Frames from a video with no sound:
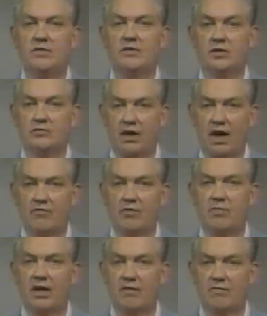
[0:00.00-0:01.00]
the driver
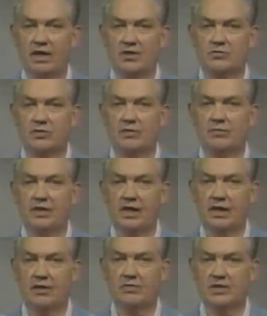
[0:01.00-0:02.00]
may eventually be
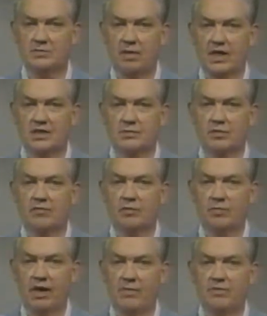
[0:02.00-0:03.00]
held responsible for
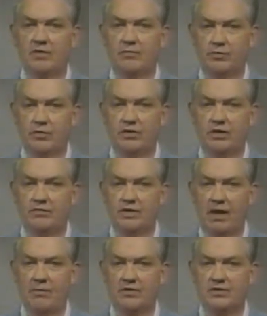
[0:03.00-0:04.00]
payment of punitive
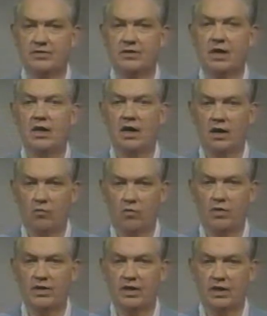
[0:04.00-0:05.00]
damages
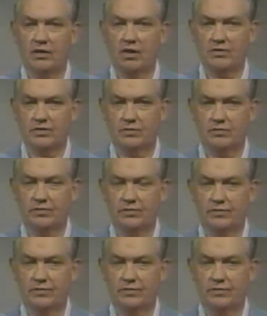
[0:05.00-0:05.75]
awarded in a lawsuit.